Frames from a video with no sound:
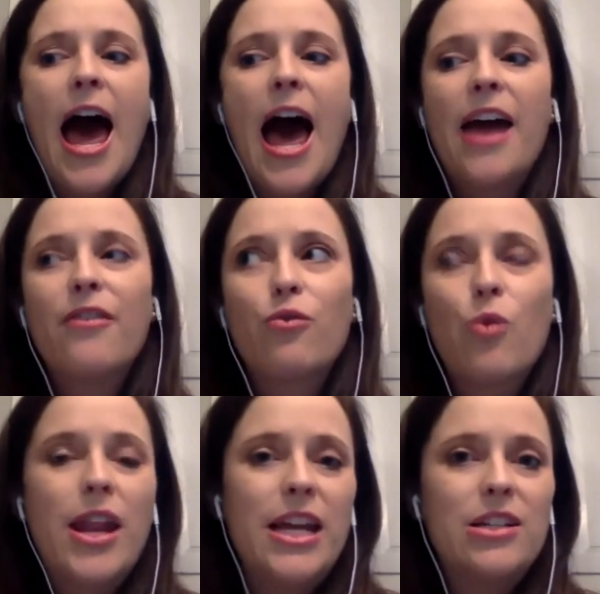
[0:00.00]
I have
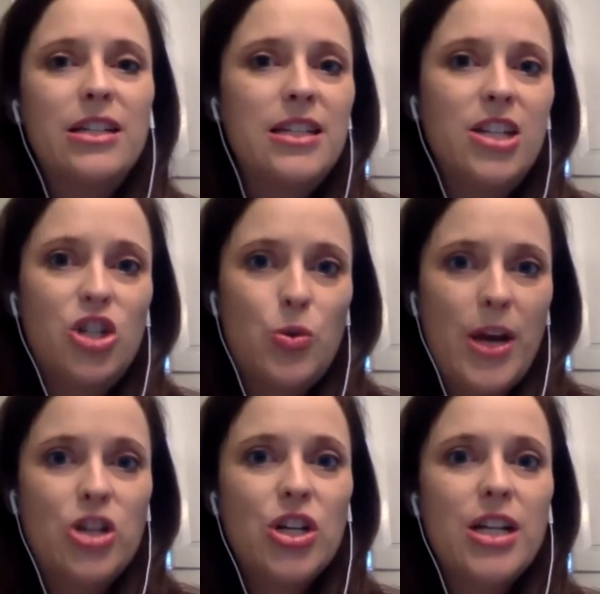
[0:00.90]
run into
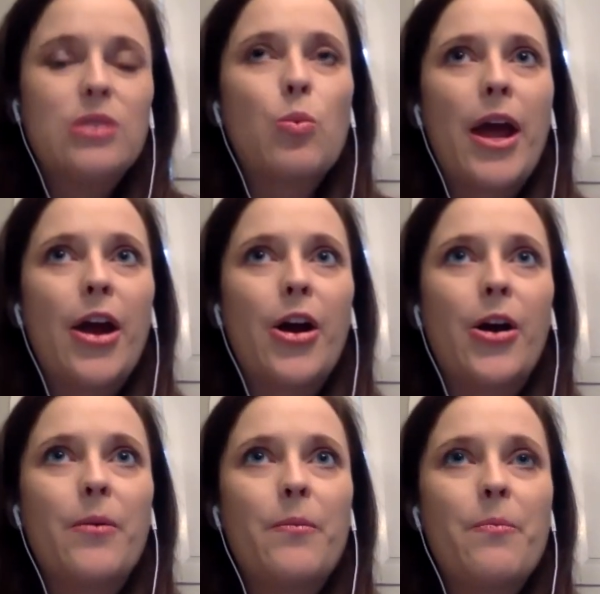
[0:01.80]
situations where